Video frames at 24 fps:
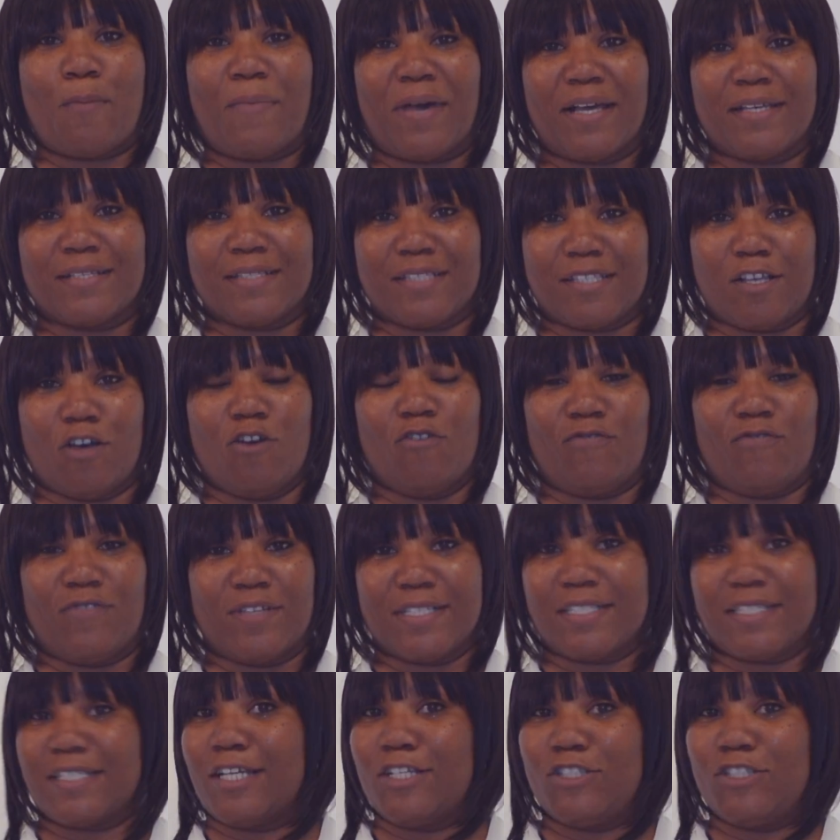myself and
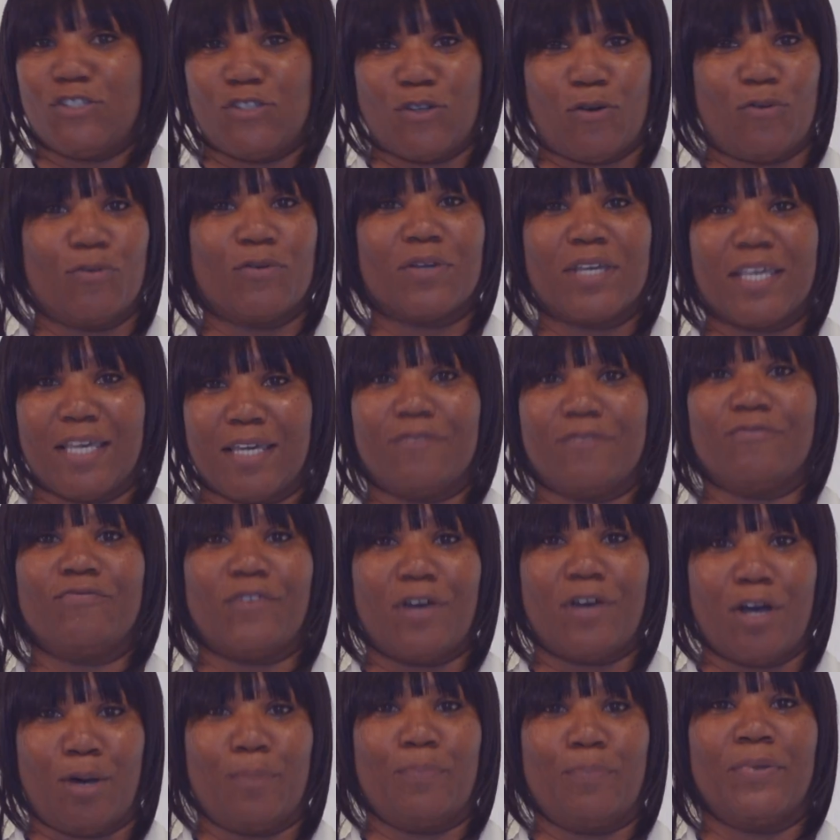say, don't give
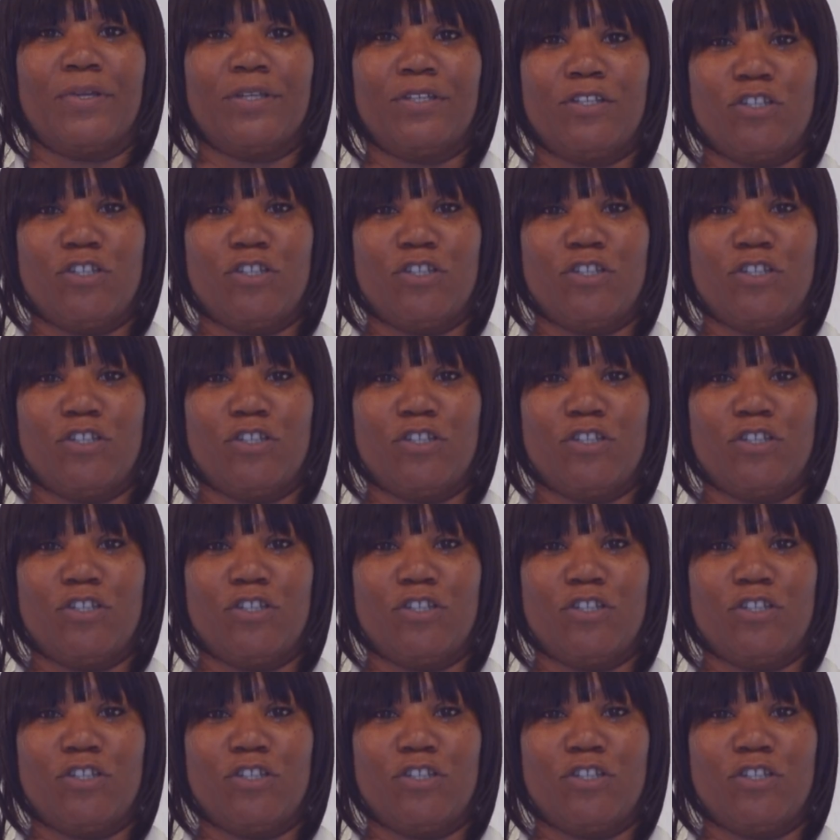up.